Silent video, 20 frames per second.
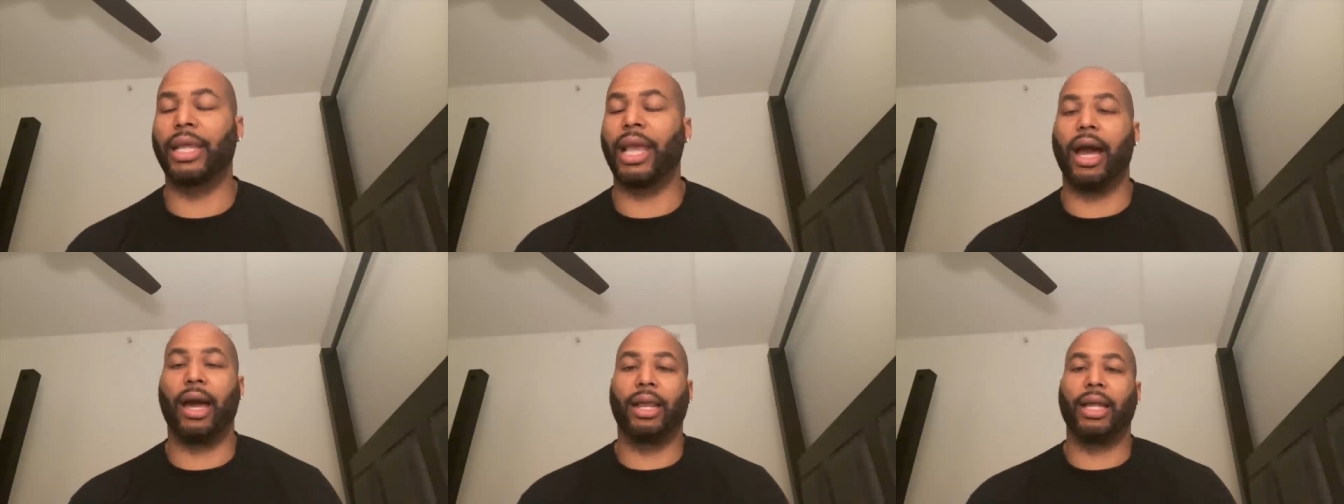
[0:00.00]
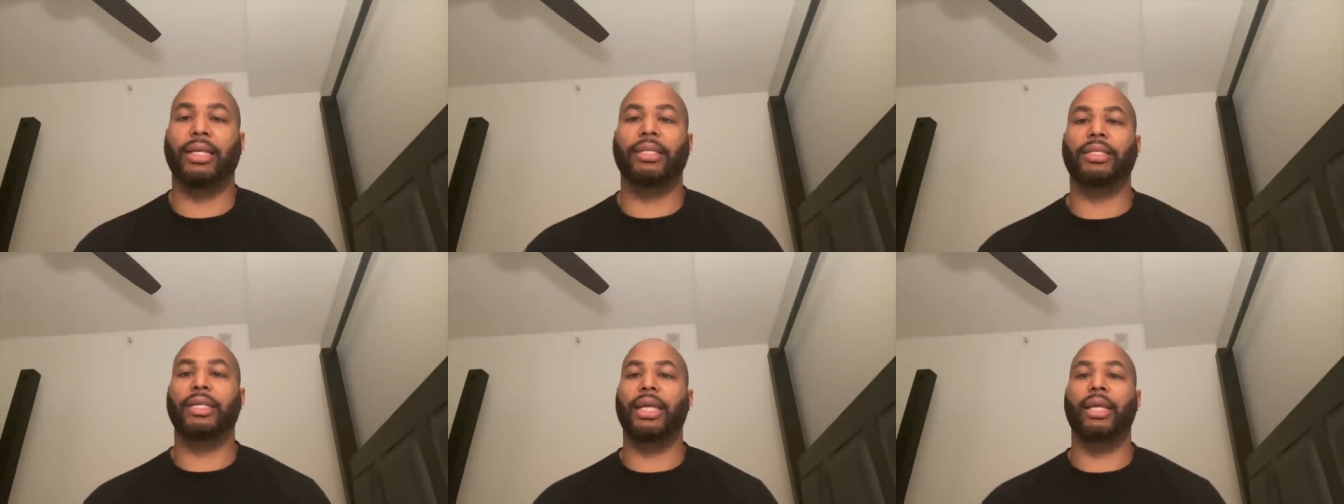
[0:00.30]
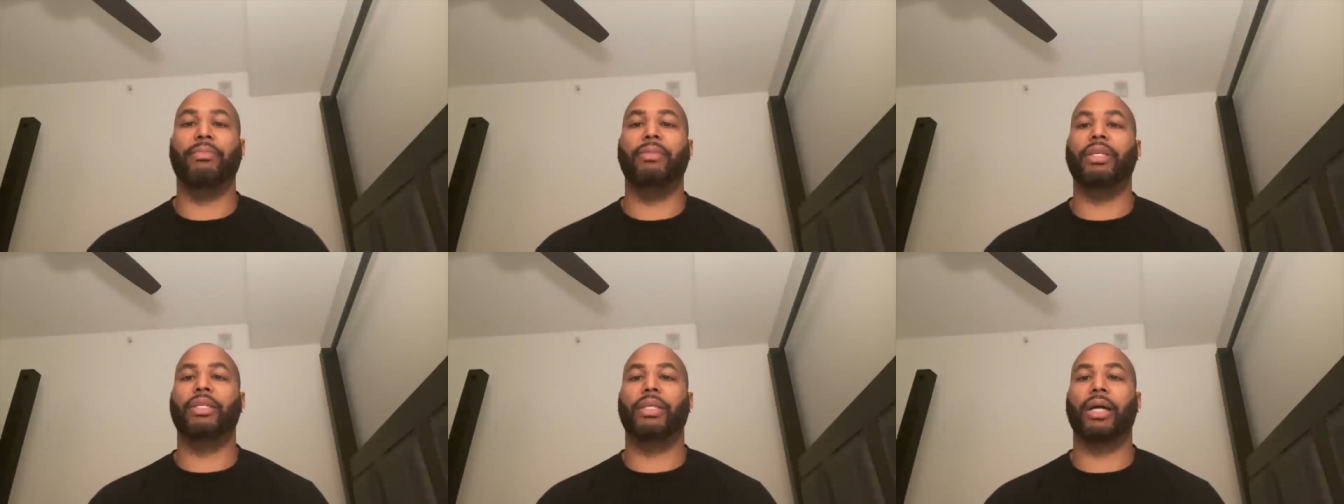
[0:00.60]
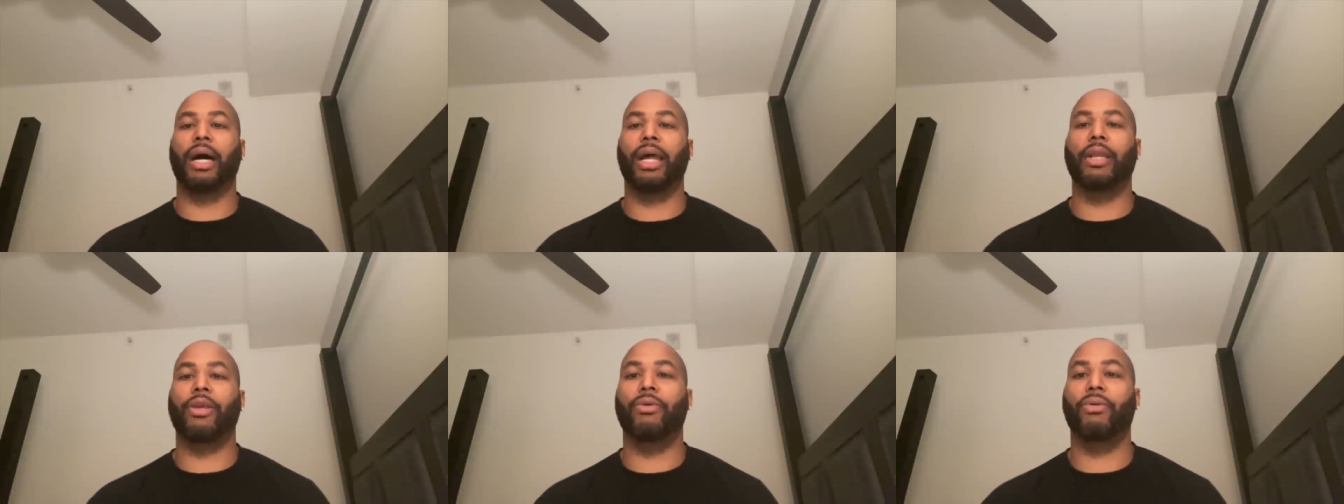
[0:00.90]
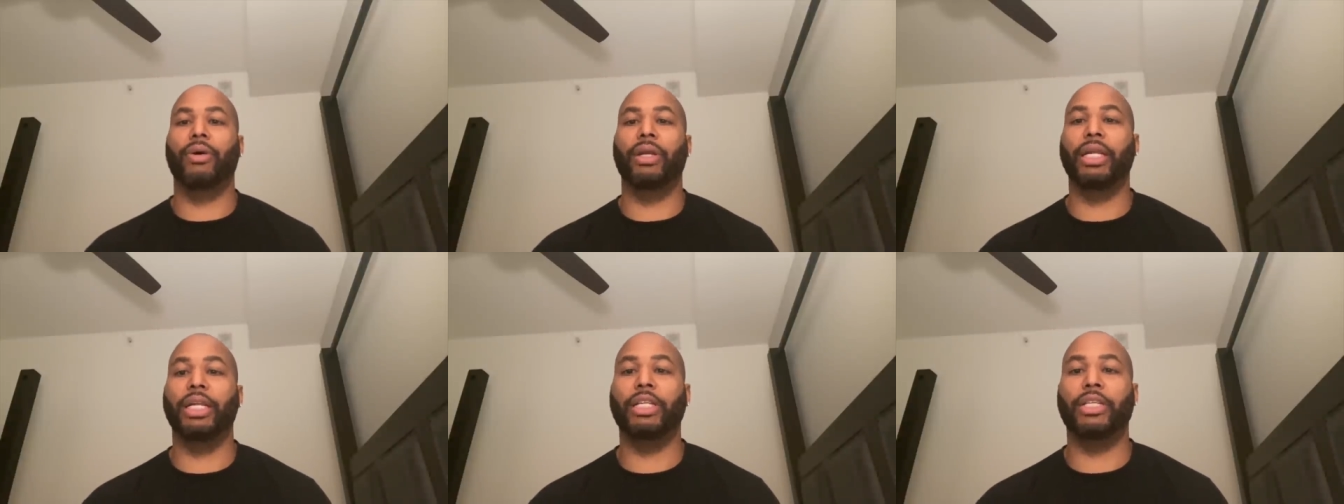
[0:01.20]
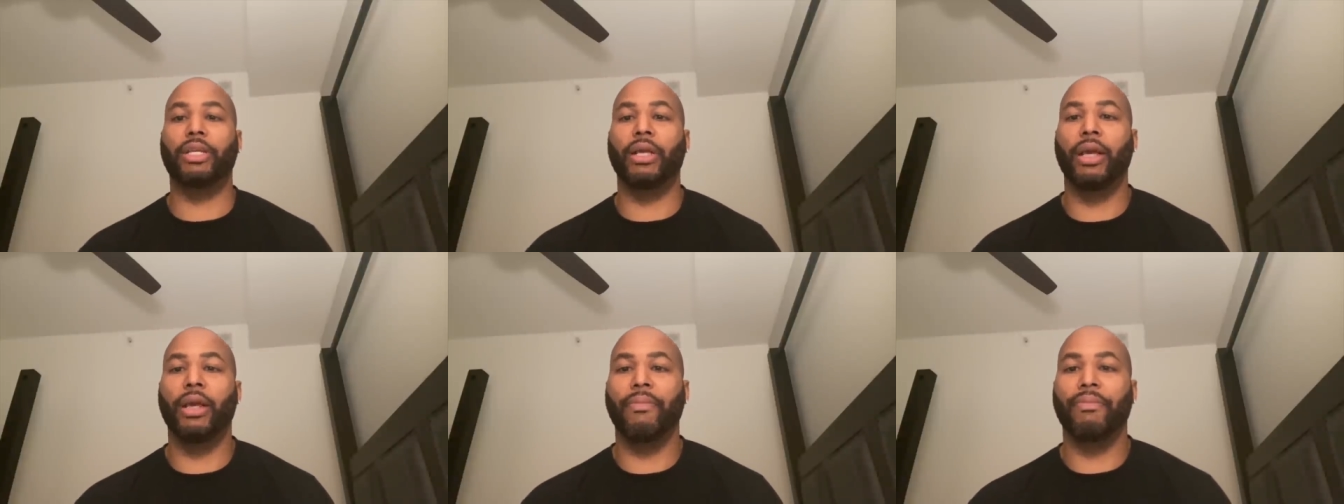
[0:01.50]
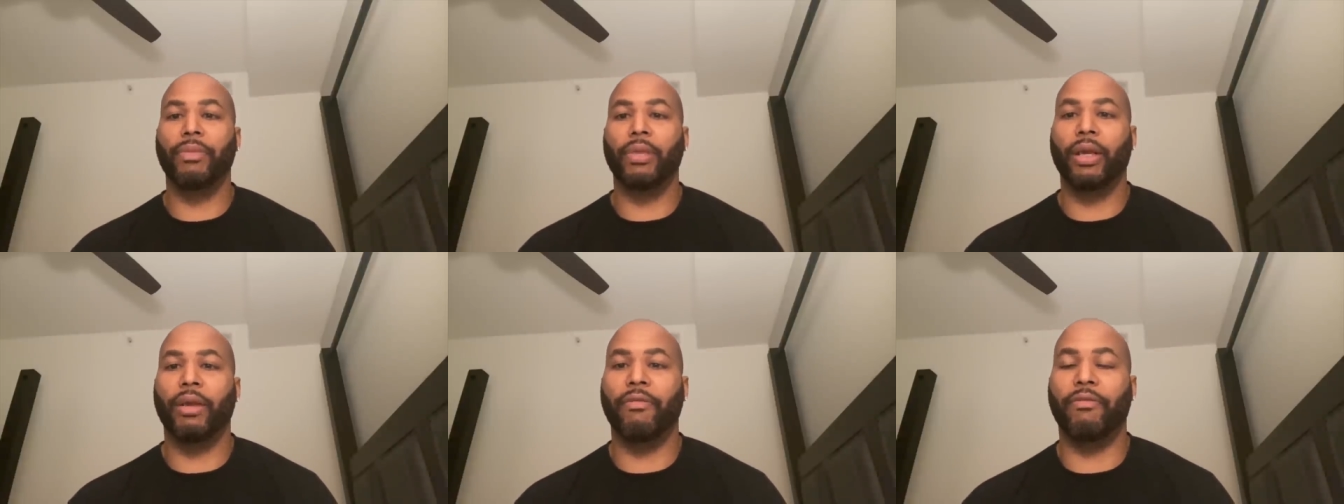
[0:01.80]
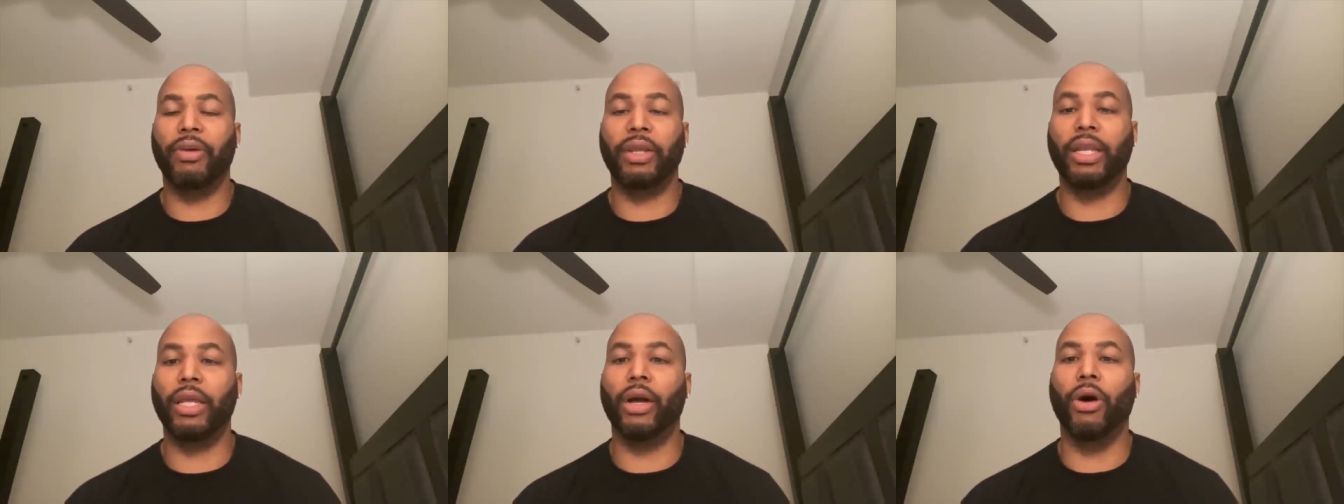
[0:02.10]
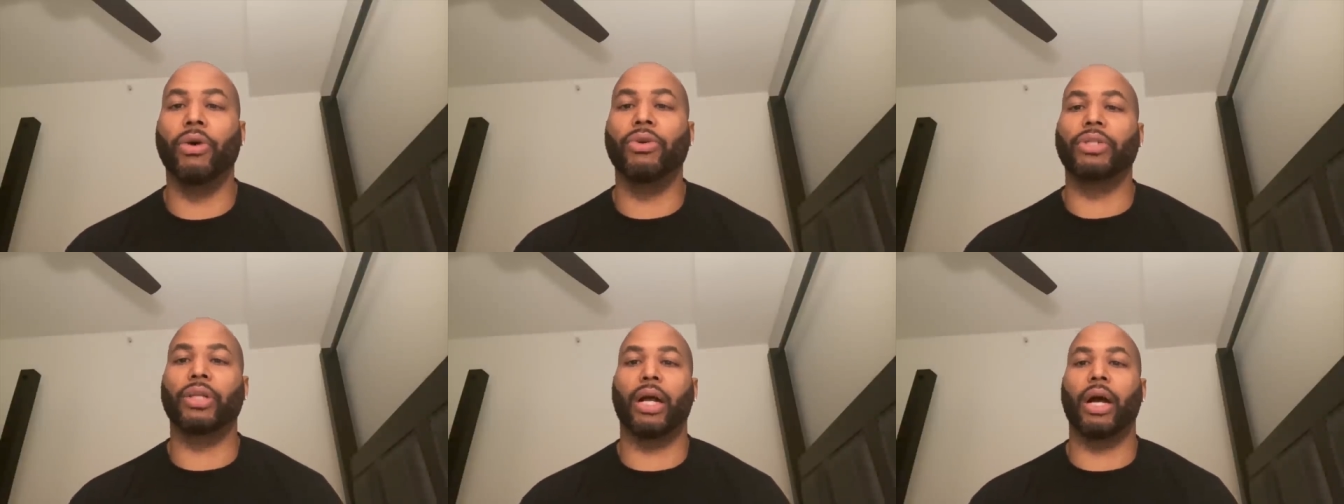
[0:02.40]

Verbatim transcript: Y'all ain't seeing me start doing these videos